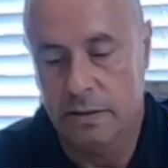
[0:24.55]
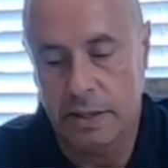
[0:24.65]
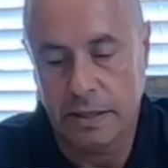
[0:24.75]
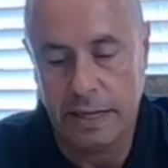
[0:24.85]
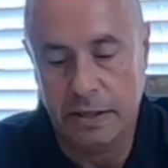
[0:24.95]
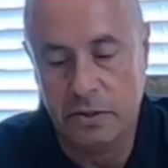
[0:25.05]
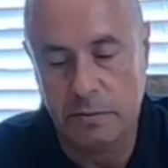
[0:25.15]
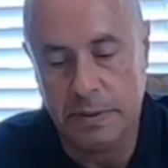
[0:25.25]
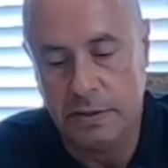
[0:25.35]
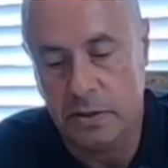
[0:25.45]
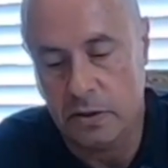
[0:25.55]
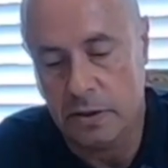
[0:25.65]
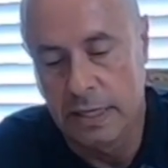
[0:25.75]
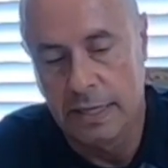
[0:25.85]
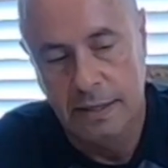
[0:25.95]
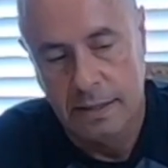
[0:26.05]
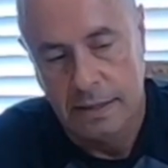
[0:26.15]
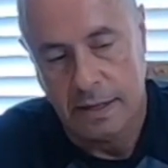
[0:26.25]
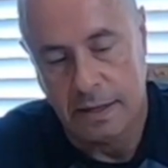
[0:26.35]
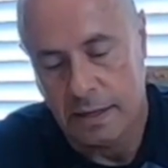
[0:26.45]
They can actually be turned.
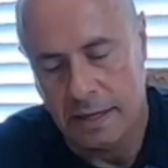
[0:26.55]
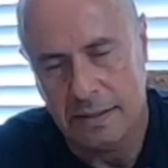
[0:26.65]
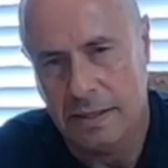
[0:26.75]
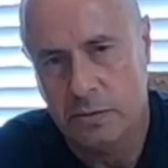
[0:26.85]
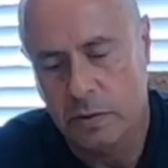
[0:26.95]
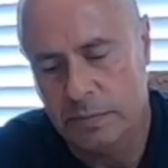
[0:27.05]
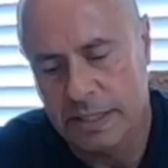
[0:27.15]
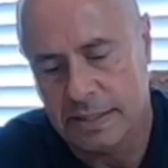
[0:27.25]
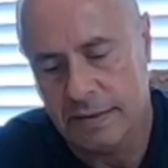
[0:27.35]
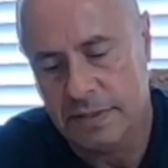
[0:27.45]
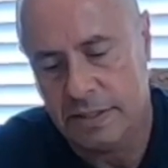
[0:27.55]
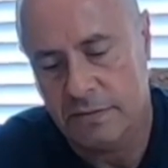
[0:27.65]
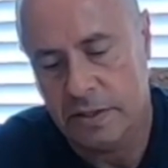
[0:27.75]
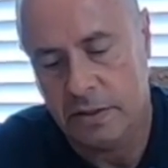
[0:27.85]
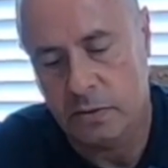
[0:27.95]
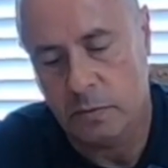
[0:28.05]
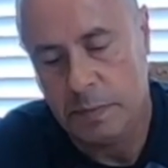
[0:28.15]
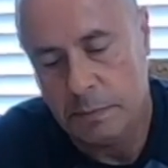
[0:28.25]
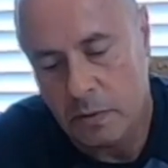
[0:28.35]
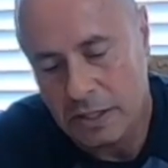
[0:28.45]
It's weird because I've seen videos where
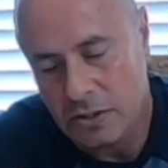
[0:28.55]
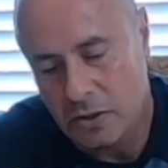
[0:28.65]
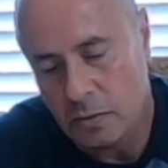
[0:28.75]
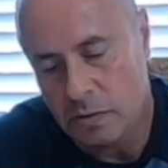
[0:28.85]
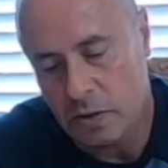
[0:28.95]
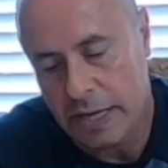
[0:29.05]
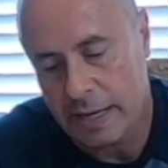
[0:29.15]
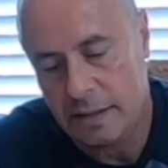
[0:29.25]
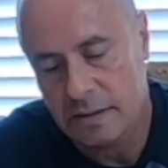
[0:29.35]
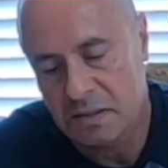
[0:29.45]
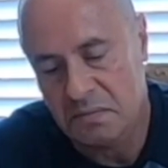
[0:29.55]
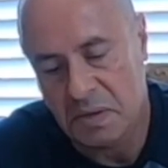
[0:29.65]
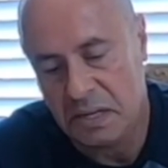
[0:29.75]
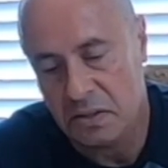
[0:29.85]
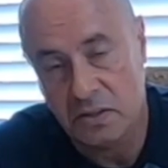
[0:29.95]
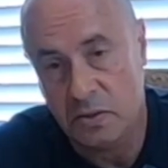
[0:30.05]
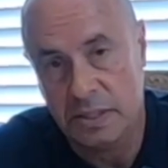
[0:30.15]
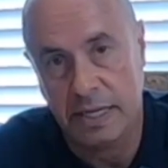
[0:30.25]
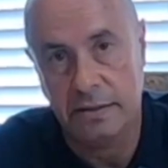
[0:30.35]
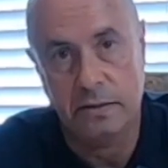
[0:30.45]
people actually do it with their hands. Mine are too
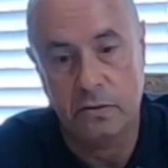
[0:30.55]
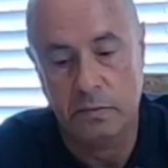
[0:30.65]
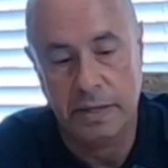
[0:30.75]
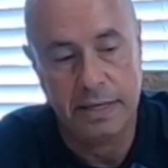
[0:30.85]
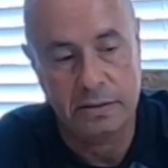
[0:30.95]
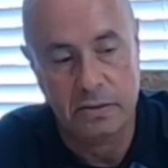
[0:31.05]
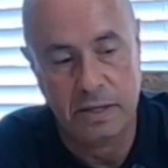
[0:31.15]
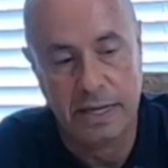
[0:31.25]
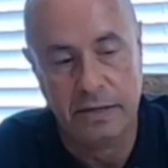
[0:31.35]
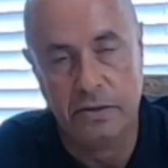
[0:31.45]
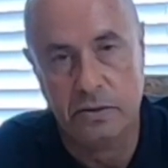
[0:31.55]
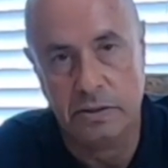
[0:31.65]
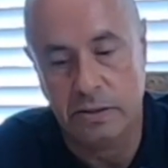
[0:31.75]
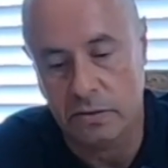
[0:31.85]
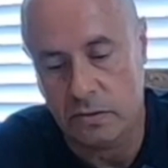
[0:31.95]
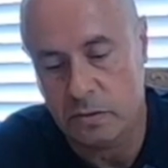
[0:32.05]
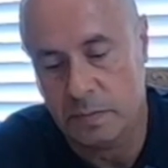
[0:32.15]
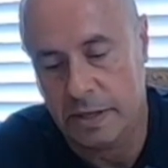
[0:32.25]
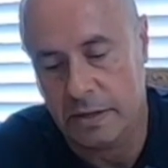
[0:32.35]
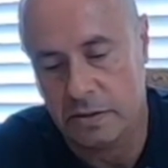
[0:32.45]
tight to do with my hands, so I had to use needle nose
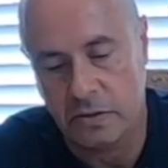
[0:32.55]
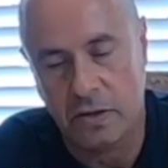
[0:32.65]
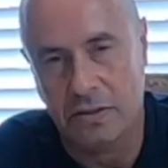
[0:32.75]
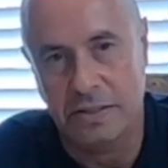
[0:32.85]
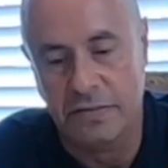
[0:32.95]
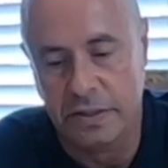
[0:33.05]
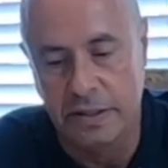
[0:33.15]
pliers. They're all different.